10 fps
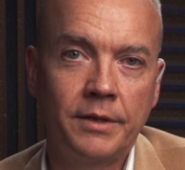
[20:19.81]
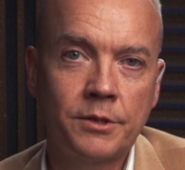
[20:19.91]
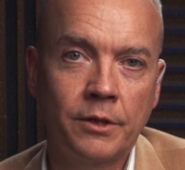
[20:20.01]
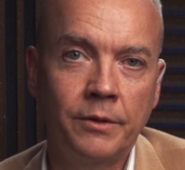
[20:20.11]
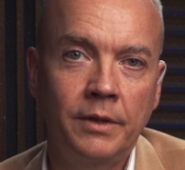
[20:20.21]

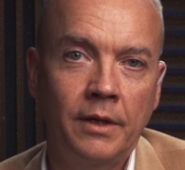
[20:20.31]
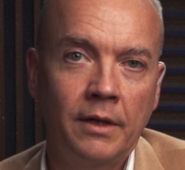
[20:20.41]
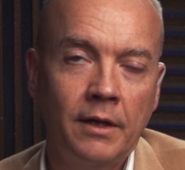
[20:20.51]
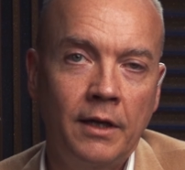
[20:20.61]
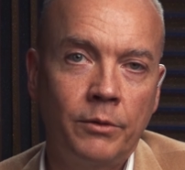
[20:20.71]
So,
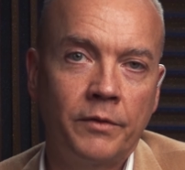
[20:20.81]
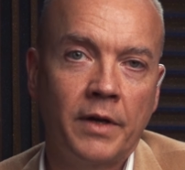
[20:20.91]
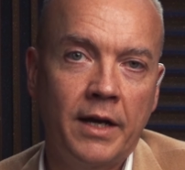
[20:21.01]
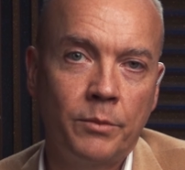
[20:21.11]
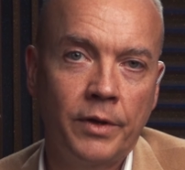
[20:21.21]
we've
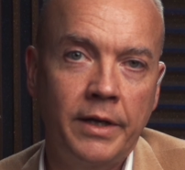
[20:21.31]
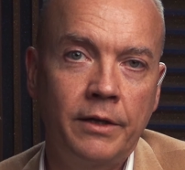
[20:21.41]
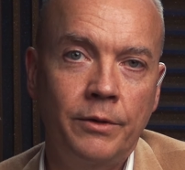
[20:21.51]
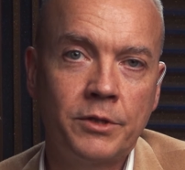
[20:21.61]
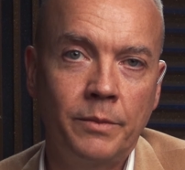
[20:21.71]
contemplated
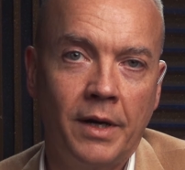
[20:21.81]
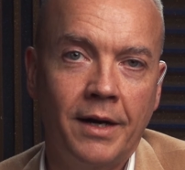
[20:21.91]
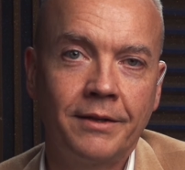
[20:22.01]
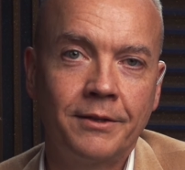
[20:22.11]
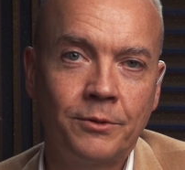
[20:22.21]
using
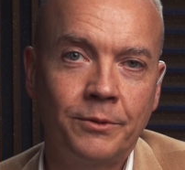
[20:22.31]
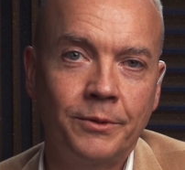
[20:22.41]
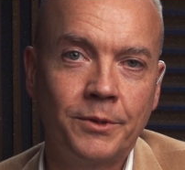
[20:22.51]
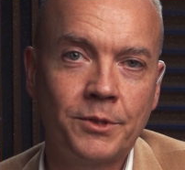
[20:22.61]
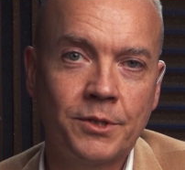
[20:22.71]
modeling
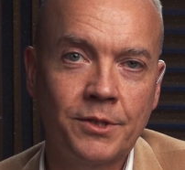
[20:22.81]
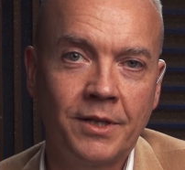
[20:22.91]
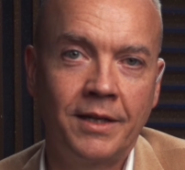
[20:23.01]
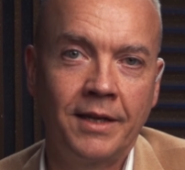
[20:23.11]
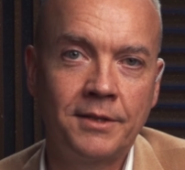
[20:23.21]
tools
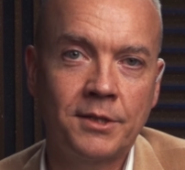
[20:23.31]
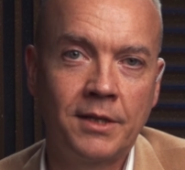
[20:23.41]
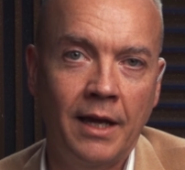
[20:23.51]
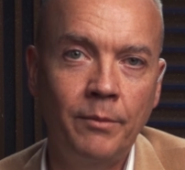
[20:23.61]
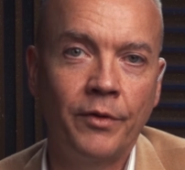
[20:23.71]
against
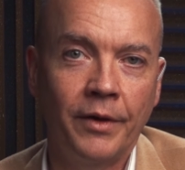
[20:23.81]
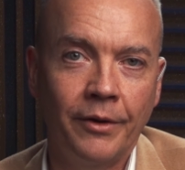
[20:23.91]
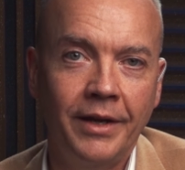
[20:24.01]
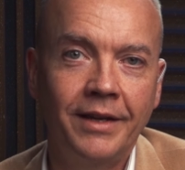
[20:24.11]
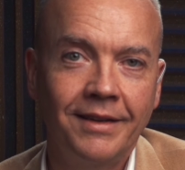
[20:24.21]
game
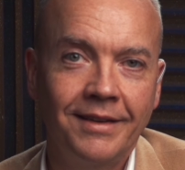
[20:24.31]
theory